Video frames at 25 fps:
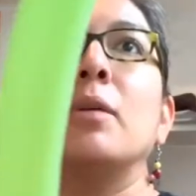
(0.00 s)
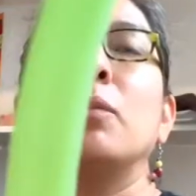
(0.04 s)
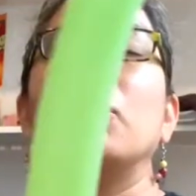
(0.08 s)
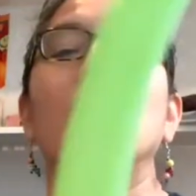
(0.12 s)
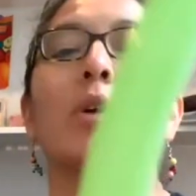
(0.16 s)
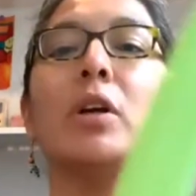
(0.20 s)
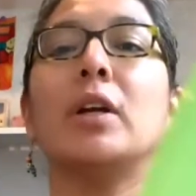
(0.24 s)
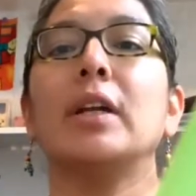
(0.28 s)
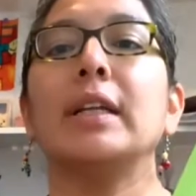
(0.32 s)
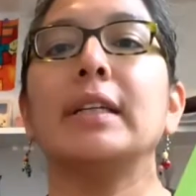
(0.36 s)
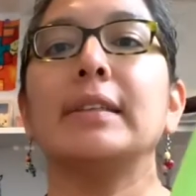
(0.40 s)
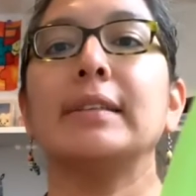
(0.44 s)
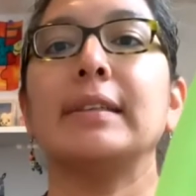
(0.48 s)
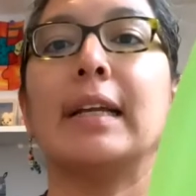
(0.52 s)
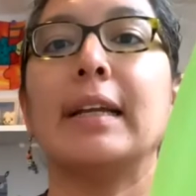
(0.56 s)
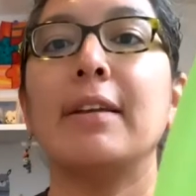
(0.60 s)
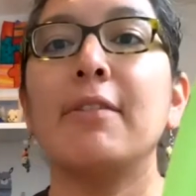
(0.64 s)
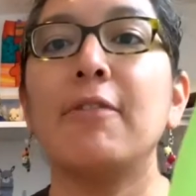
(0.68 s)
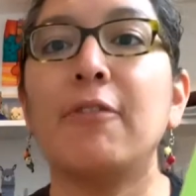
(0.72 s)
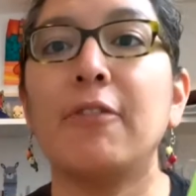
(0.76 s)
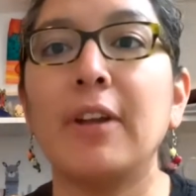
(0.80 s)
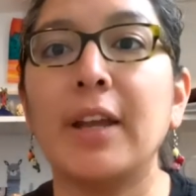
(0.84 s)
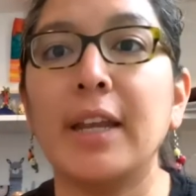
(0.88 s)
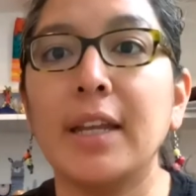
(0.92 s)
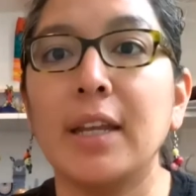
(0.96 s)
we're going to start
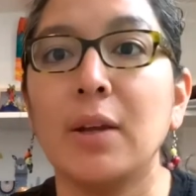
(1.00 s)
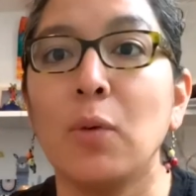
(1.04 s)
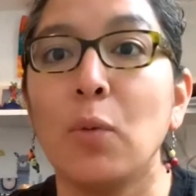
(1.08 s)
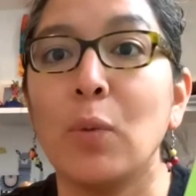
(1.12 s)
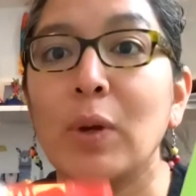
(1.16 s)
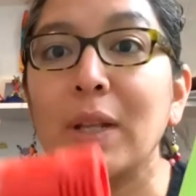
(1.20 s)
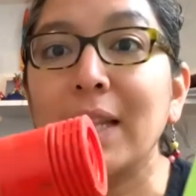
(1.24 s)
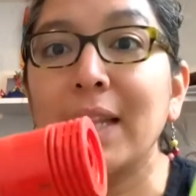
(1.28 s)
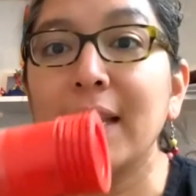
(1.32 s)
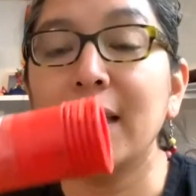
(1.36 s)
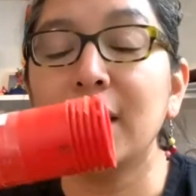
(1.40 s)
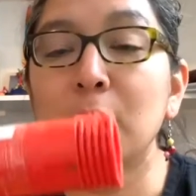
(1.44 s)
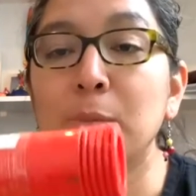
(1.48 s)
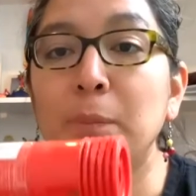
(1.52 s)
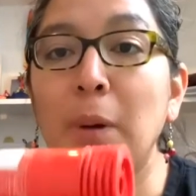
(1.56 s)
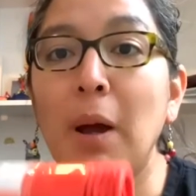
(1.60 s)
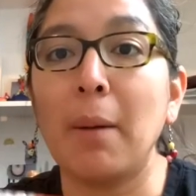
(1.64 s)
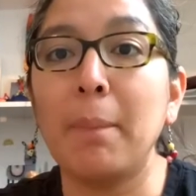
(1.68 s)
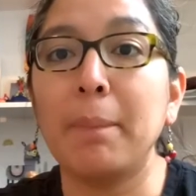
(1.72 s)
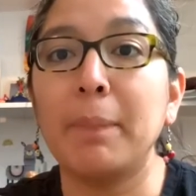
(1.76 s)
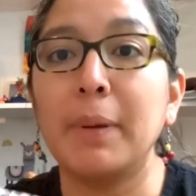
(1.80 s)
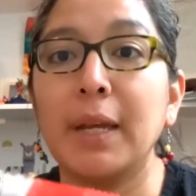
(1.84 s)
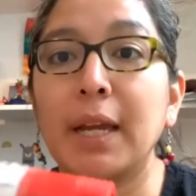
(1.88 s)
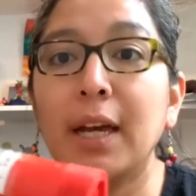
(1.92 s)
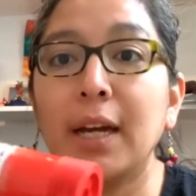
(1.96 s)
inflating with this
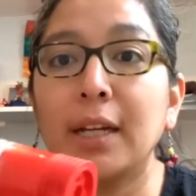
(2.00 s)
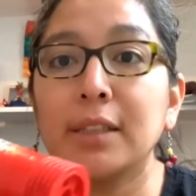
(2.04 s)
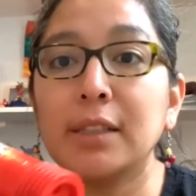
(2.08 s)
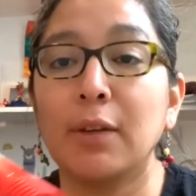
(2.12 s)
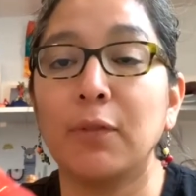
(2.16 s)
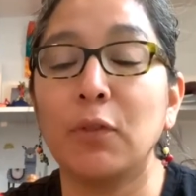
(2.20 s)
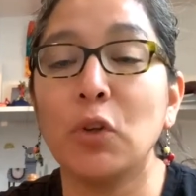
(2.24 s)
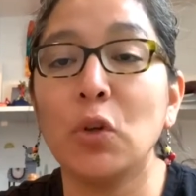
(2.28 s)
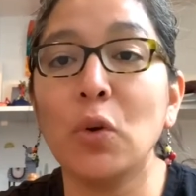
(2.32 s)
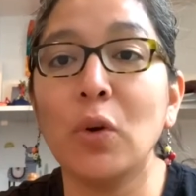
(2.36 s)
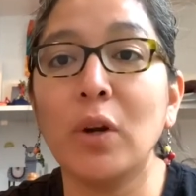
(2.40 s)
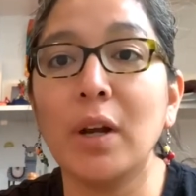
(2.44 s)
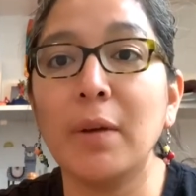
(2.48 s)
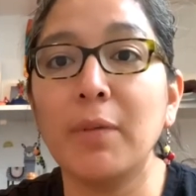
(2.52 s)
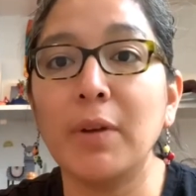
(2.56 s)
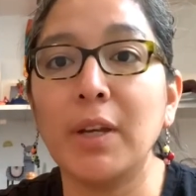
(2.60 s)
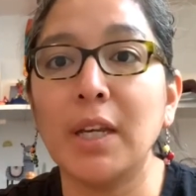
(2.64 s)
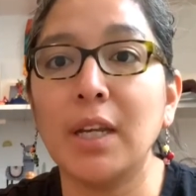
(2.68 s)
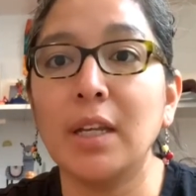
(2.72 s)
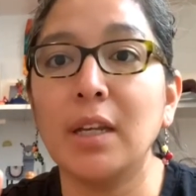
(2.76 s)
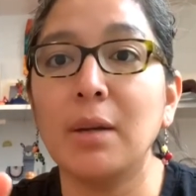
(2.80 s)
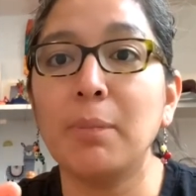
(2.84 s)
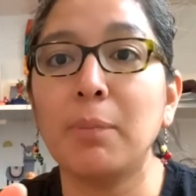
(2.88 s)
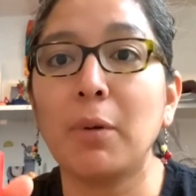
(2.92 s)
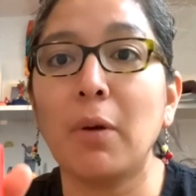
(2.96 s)
pump, because if you're a
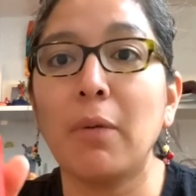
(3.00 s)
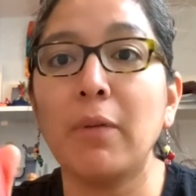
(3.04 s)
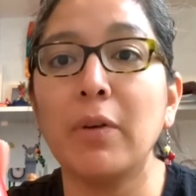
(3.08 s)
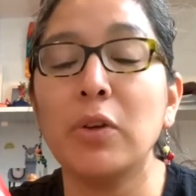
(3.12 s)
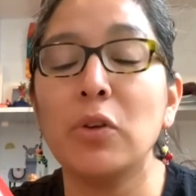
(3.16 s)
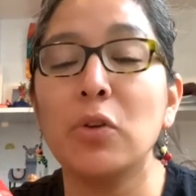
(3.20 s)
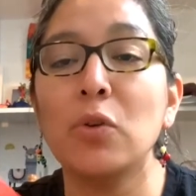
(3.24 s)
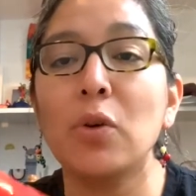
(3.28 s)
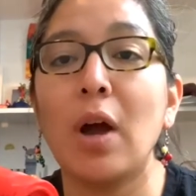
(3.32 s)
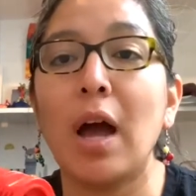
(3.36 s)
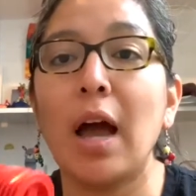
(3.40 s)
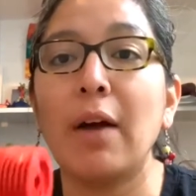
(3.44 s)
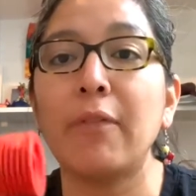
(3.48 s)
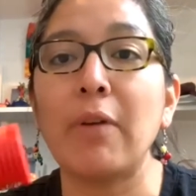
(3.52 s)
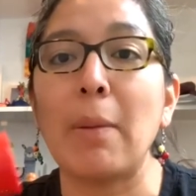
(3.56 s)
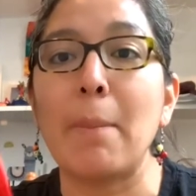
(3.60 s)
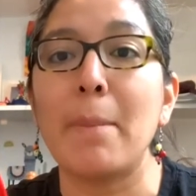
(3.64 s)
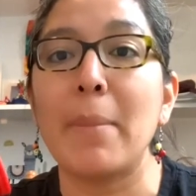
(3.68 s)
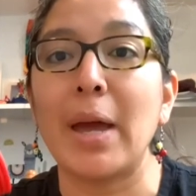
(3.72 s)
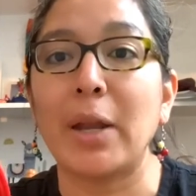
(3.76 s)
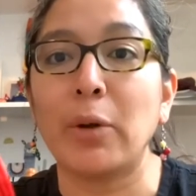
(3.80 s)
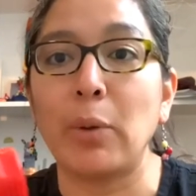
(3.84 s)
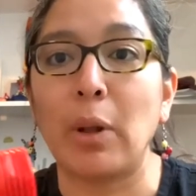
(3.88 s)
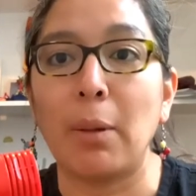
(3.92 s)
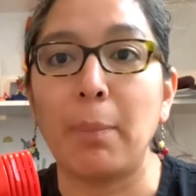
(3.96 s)
beginner, probably you have a
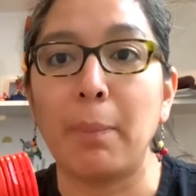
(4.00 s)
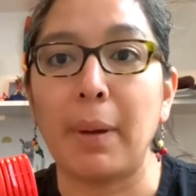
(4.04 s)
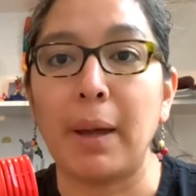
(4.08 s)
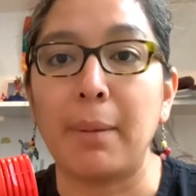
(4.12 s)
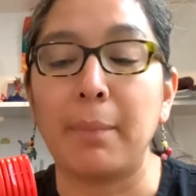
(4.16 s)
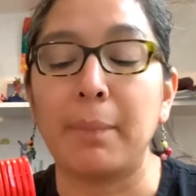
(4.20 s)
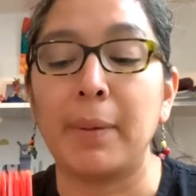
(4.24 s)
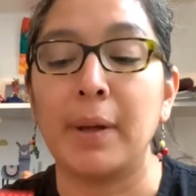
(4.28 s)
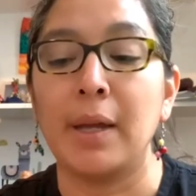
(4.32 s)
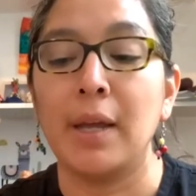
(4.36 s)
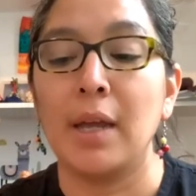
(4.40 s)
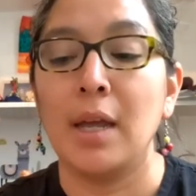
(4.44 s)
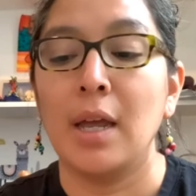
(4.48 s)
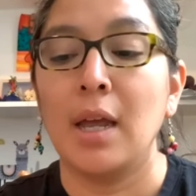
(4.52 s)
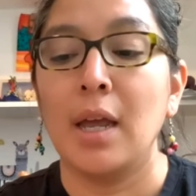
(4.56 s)
manual pump,